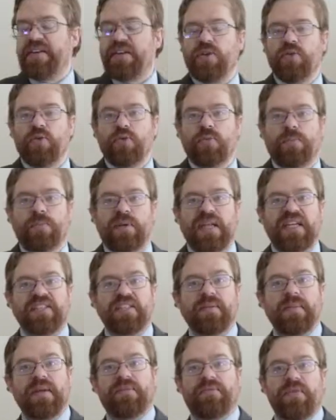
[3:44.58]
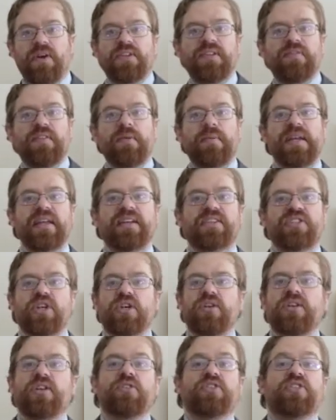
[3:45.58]
you place them in front of the
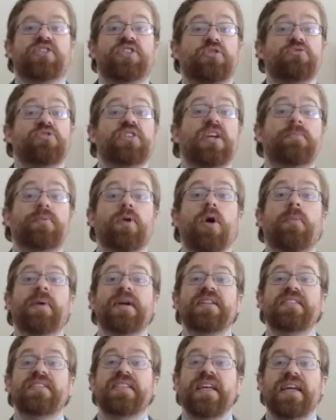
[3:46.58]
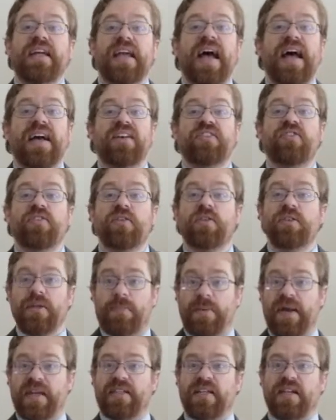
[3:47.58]
miniature. You'll choose the appropriate stick as
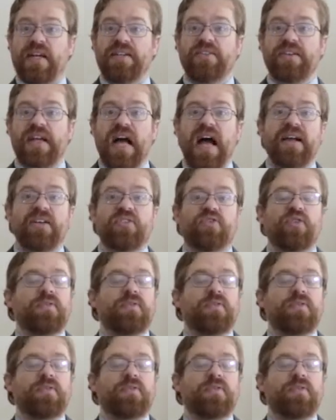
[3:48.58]
depicted on your dial. So